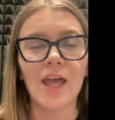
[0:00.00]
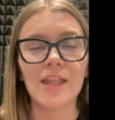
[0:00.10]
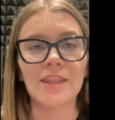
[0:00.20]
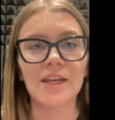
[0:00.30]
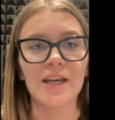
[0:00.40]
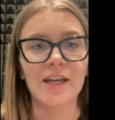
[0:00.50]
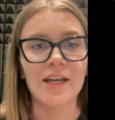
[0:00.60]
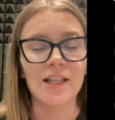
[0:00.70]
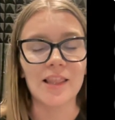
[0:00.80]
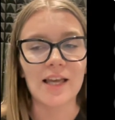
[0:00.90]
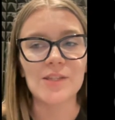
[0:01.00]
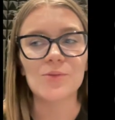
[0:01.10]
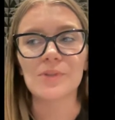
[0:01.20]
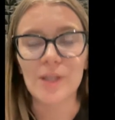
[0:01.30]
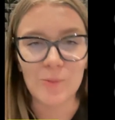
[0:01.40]
The last
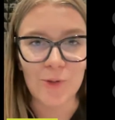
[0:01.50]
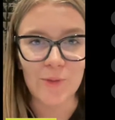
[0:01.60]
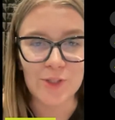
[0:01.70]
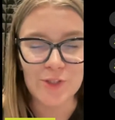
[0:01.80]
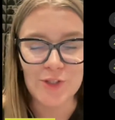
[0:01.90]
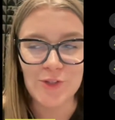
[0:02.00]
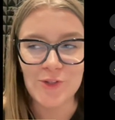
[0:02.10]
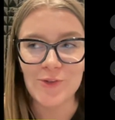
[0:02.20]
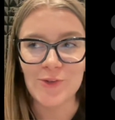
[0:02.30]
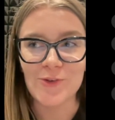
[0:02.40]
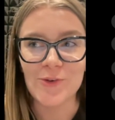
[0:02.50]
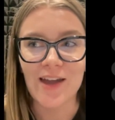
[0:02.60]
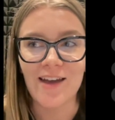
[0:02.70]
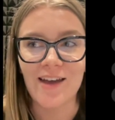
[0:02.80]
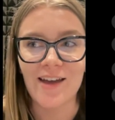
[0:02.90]
one I'm going to
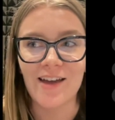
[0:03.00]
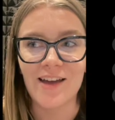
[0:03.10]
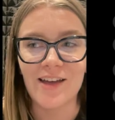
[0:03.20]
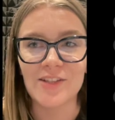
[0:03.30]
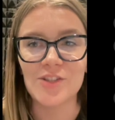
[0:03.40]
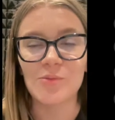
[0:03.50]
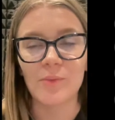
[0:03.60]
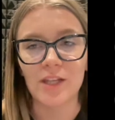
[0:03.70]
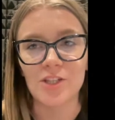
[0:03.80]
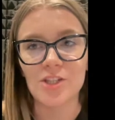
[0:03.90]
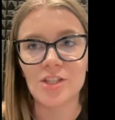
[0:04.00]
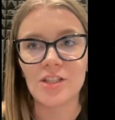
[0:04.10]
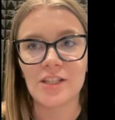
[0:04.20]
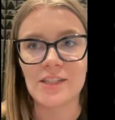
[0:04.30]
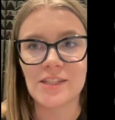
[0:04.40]

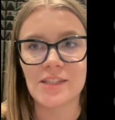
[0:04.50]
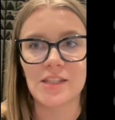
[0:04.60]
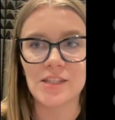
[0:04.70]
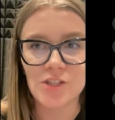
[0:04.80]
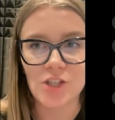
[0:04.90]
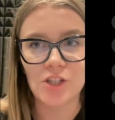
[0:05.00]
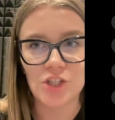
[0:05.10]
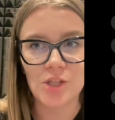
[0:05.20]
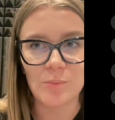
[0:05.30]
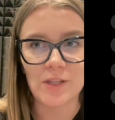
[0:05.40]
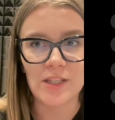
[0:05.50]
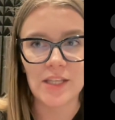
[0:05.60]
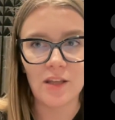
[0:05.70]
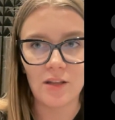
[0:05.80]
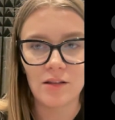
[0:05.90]
mention is
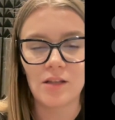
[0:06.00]
ChatGPT.